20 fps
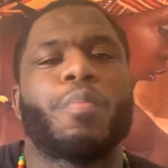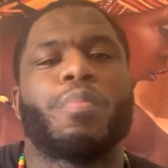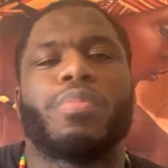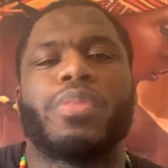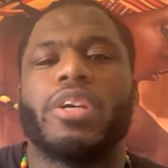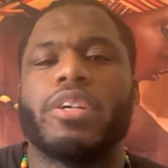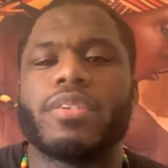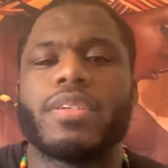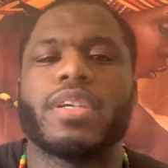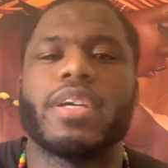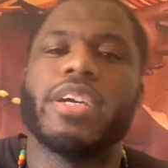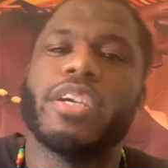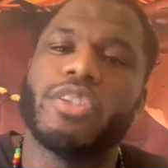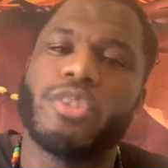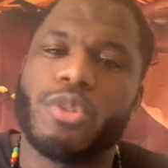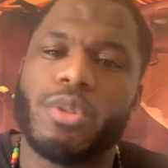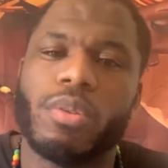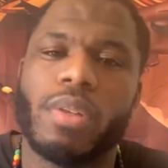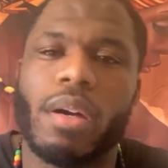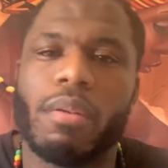there's an
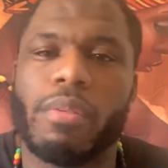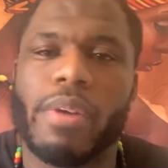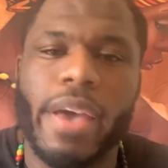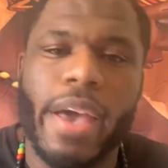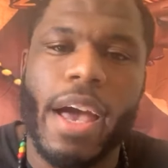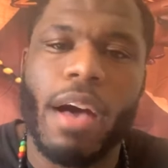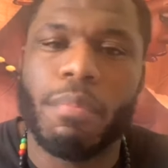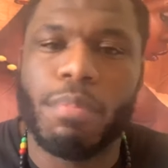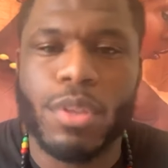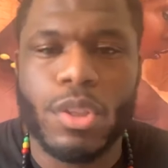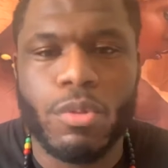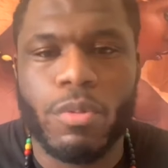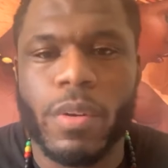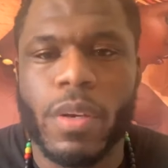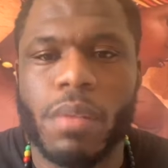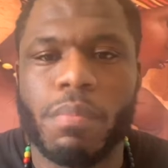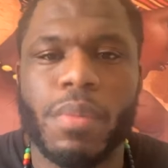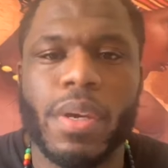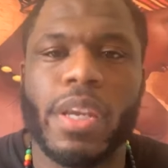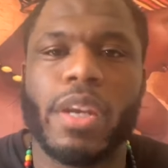issue that we have
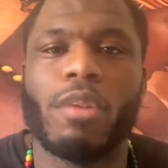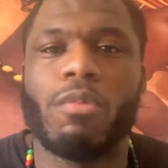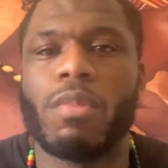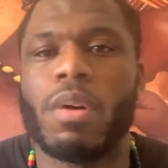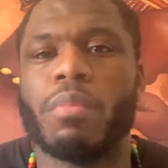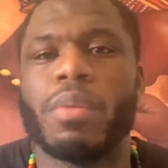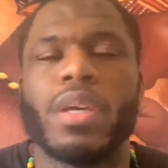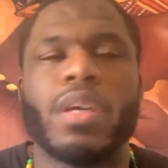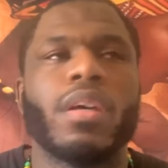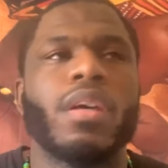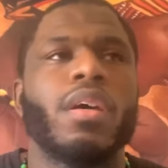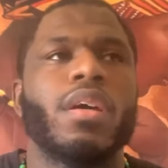between men and women,